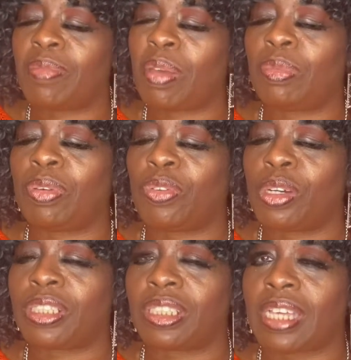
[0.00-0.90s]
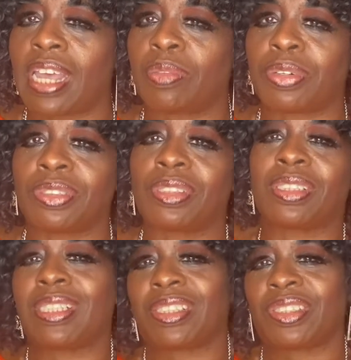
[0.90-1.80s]
Maybe before she sided with her sister,
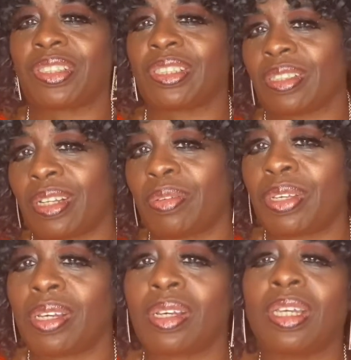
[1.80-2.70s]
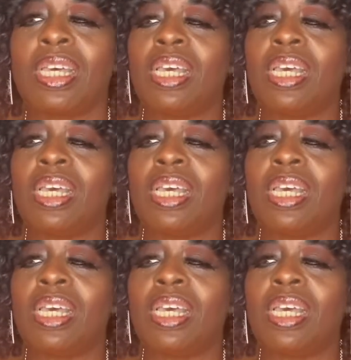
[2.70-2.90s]
because that's her sister and they were young.